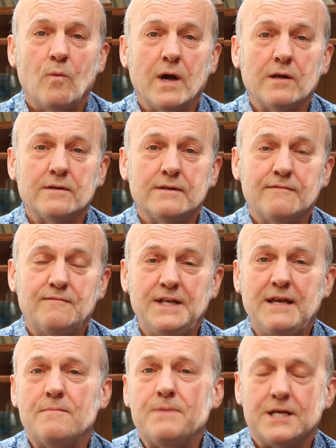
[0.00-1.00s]
Well,
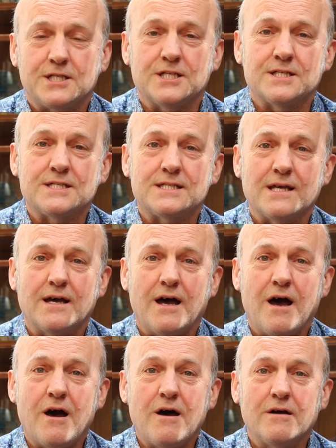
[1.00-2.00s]
video and pictures
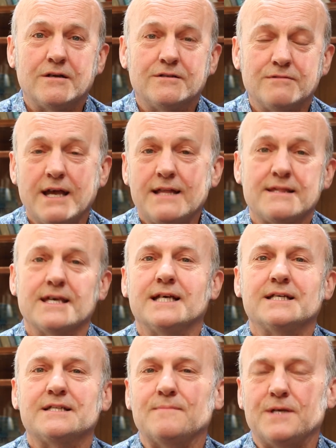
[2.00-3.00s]
are great
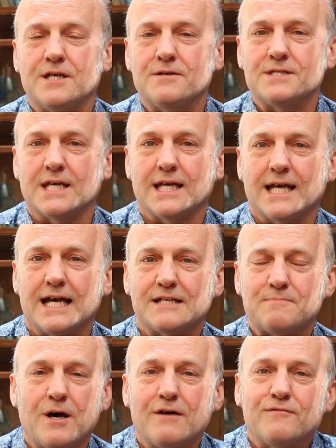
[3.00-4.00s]
things to be using
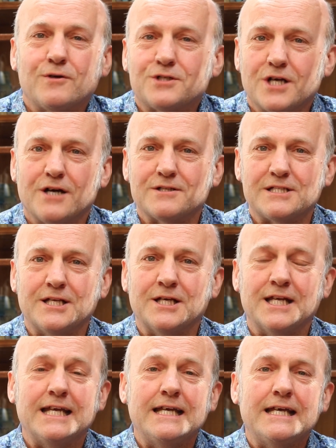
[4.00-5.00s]
as part of your child's
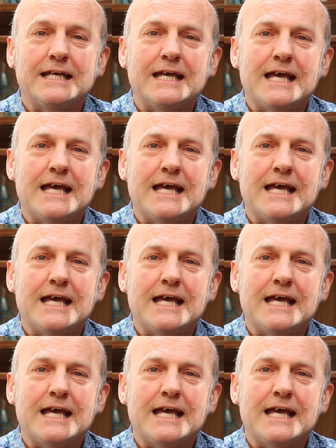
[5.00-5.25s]
learning.